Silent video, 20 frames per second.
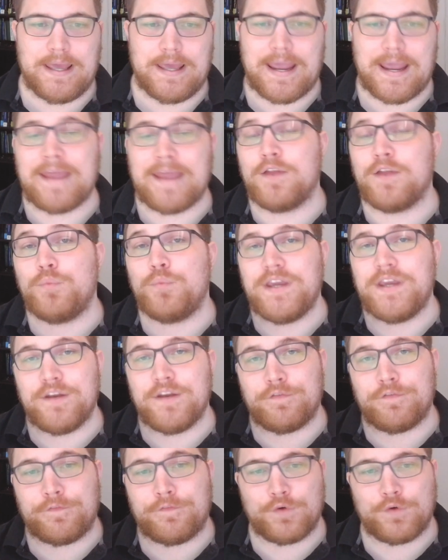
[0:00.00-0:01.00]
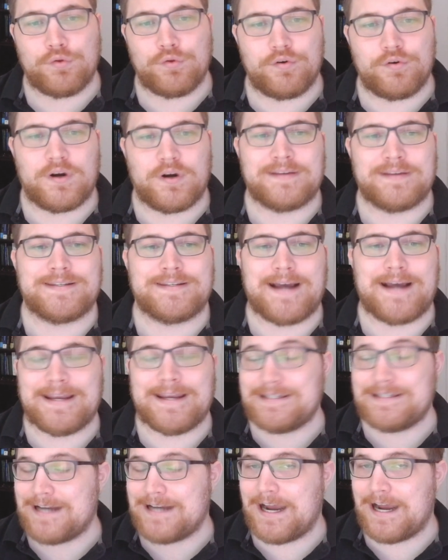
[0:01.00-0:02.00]
And then we can further
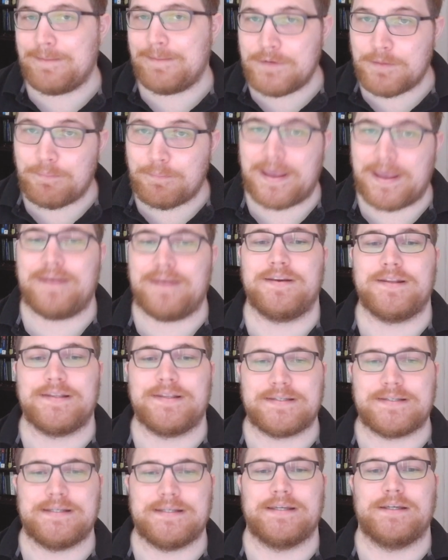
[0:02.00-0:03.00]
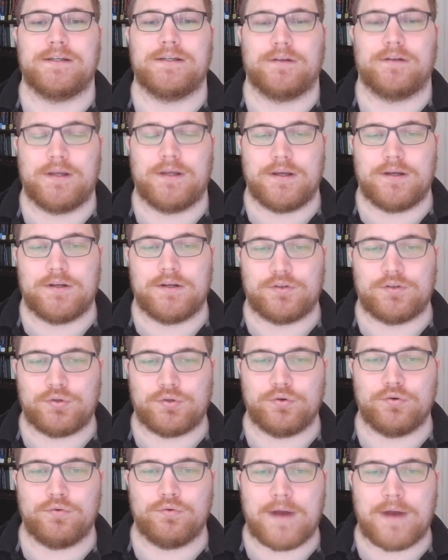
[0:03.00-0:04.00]
assign time dependency
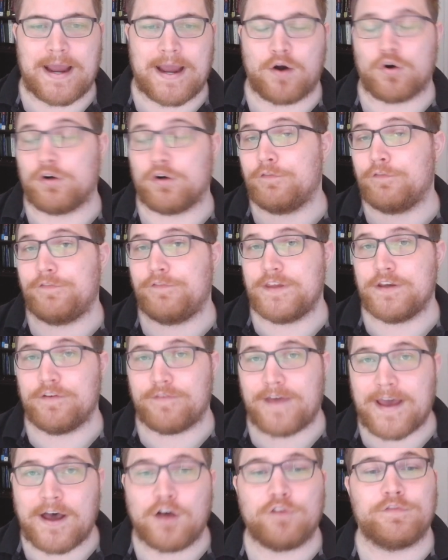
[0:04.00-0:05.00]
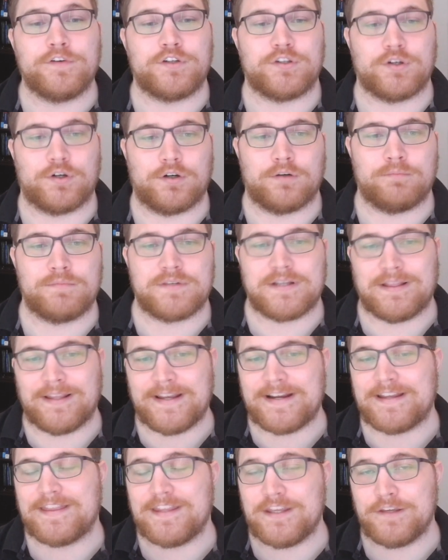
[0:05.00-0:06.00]
to our v of alpha terms
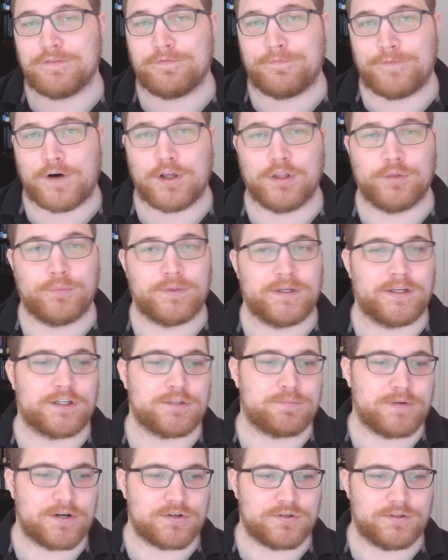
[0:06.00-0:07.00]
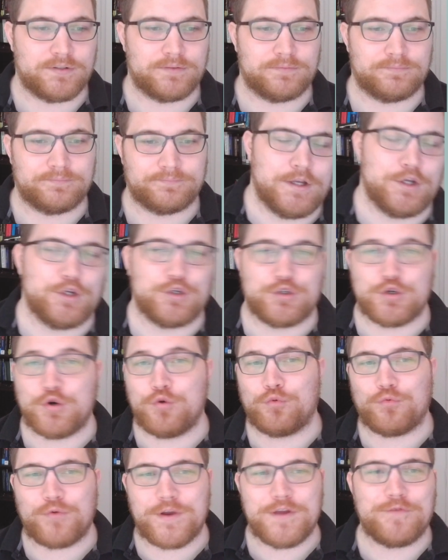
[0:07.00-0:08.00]
like the following expression. So
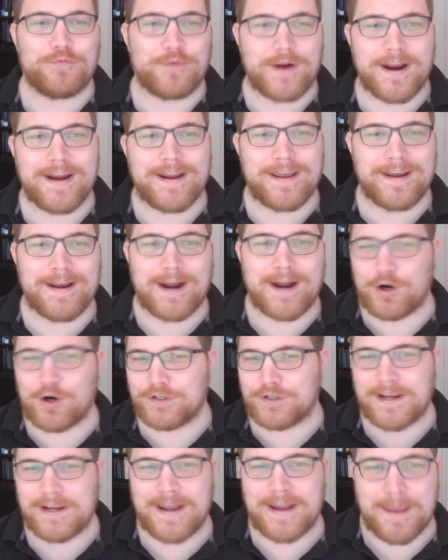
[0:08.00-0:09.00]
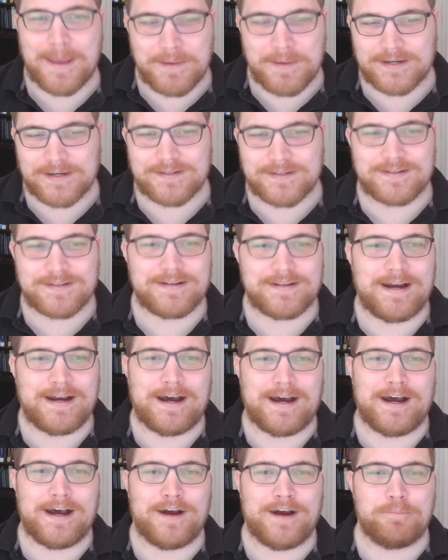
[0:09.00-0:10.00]
rewriting our dynamics
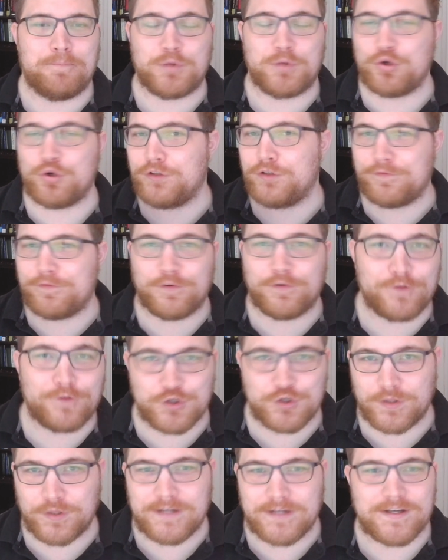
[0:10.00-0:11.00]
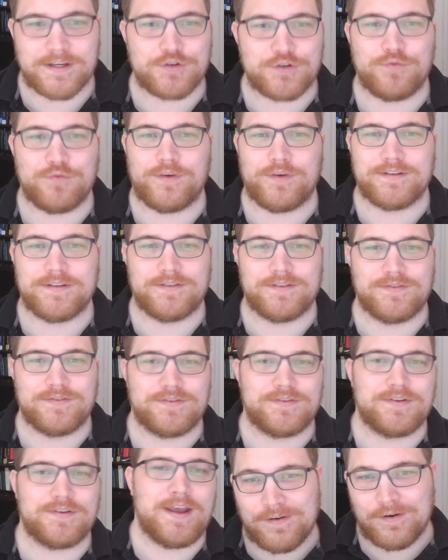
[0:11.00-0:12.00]
uh, purely for visualization
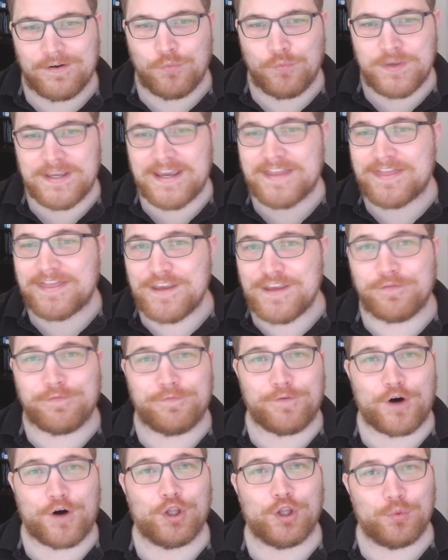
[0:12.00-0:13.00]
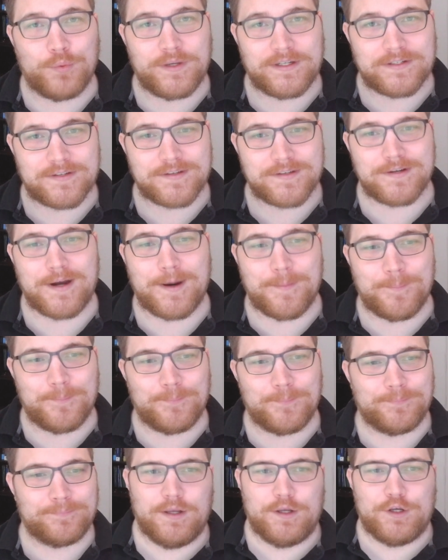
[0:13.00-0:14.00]
reasons, we get the following
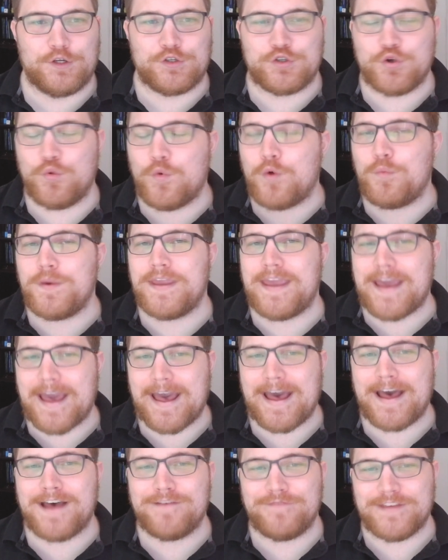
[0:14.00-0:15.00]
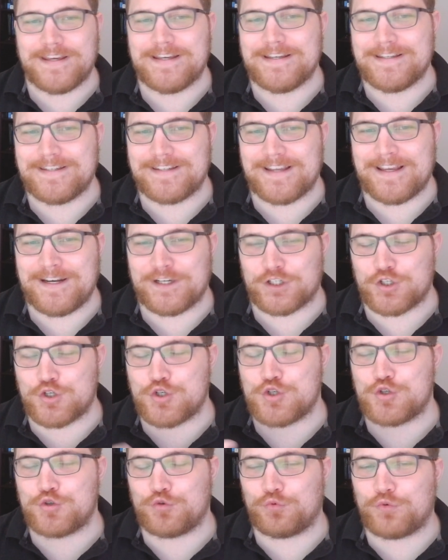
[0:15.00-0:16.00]
sum. So what we have is an
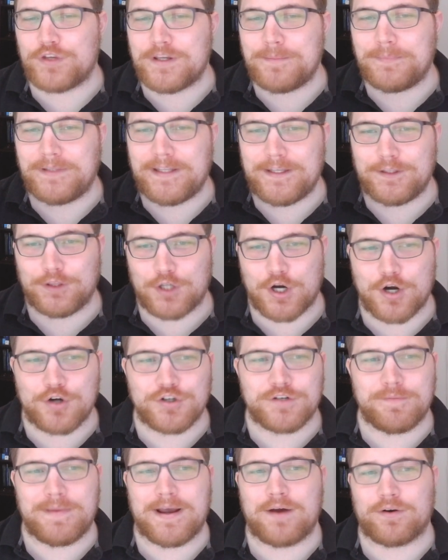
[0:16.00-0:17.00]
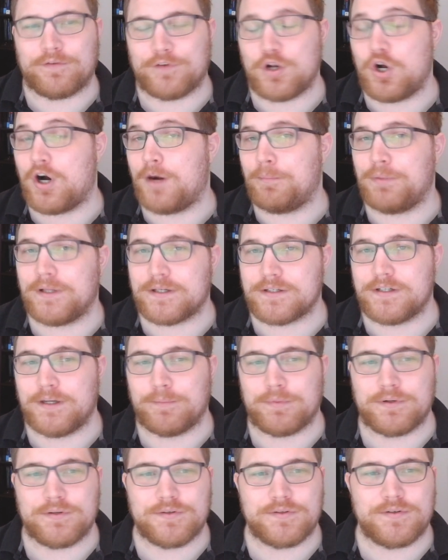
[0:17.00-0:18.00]
extremely large amount of complex
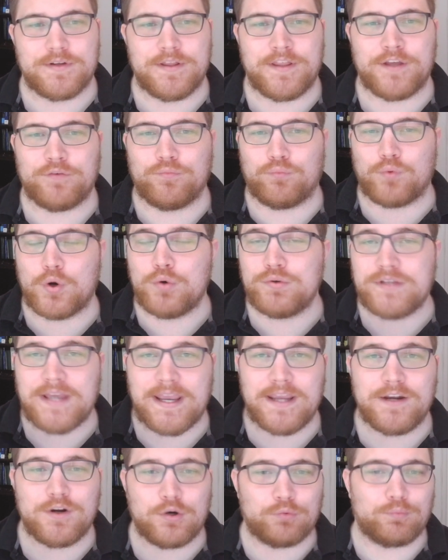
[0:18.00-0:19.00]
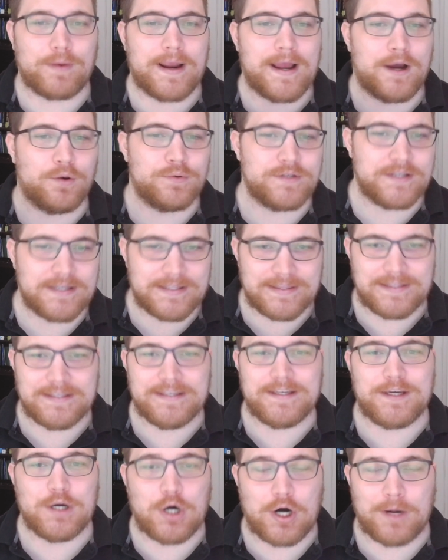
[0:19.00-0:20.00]
numbers that rotate around in the
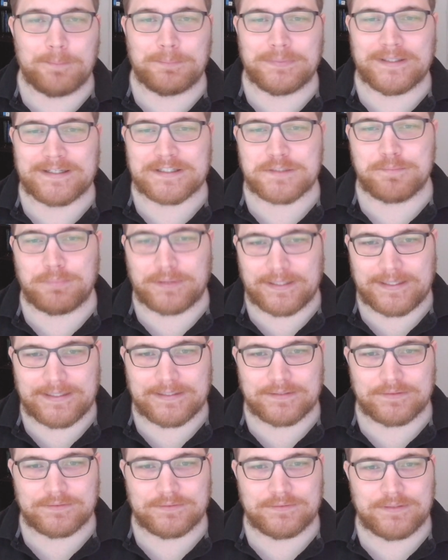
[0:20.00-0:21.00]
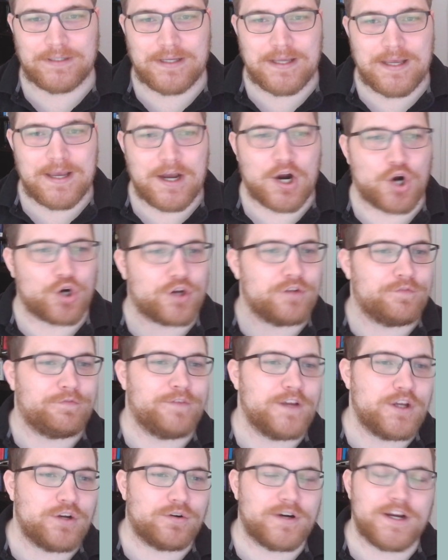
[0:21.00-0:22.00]
complex plane. Our
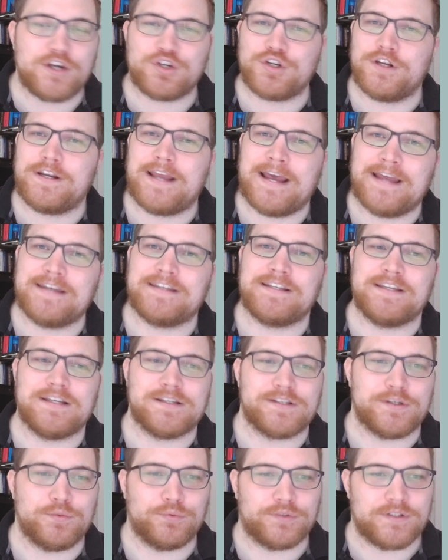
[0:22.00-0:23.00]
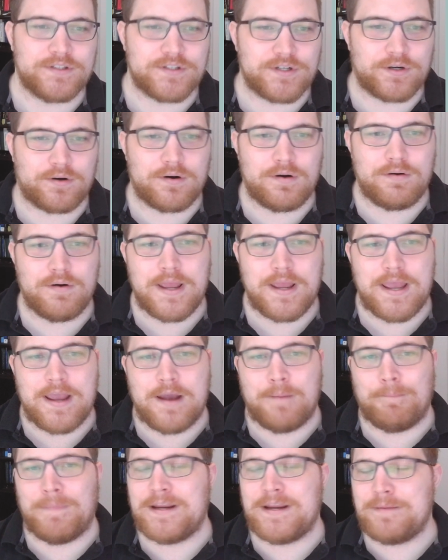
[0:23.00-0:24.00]
configuration at t is equal to 0
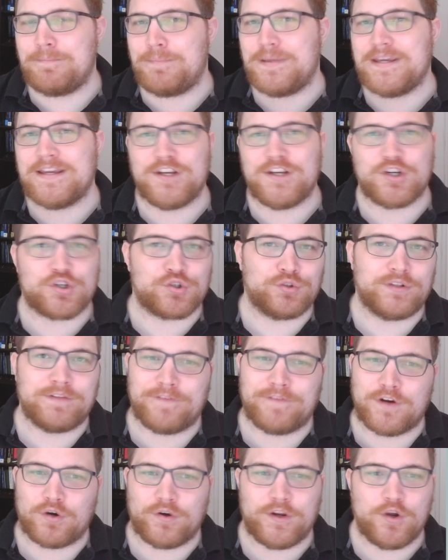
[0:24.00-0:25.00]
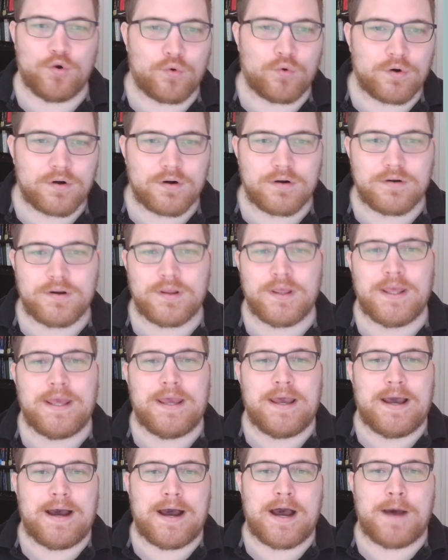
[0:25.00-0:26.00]
might be initially very ordered,
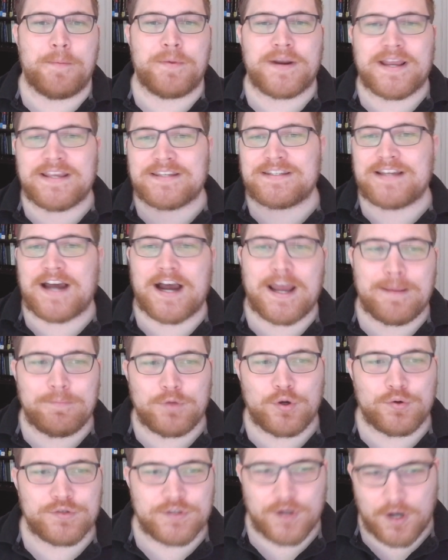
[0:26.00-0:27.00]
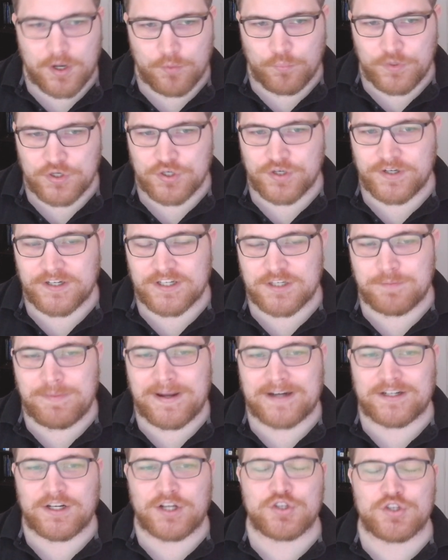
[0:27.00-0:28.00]
uh, but as time goes on, we should
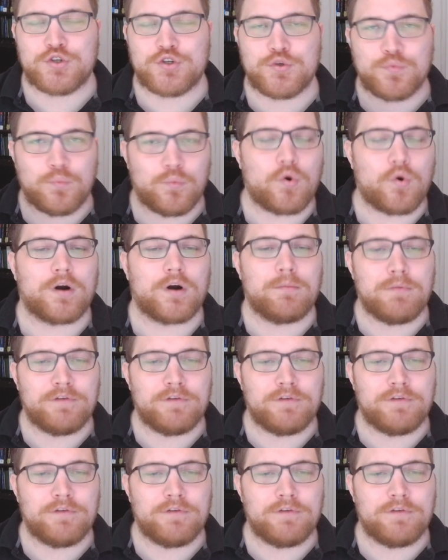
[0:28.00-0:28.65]
expect a swarm of